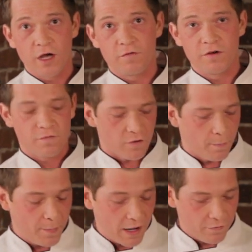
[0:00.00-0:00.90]
oven for
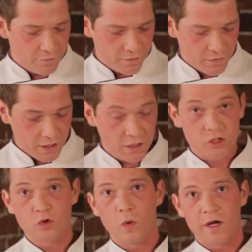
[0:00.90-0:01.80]
about 15 to
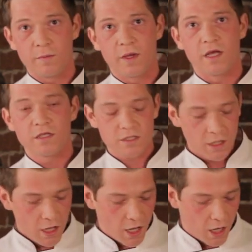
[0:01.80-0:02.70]
20 minutes.
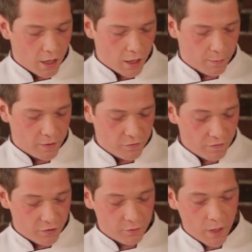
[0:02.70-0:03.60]
If you
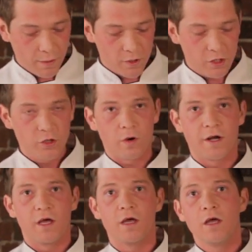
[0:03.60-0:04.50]
have a thermometer, you
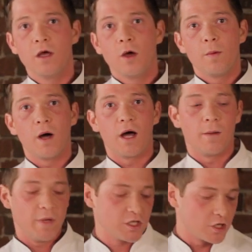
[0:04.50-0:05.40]
want to
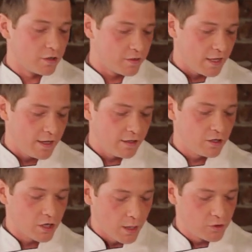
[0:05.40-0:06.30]
make sure they
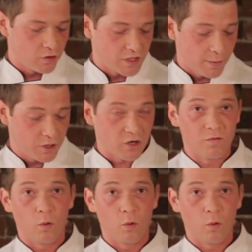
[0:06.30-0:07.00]
come to a temperature of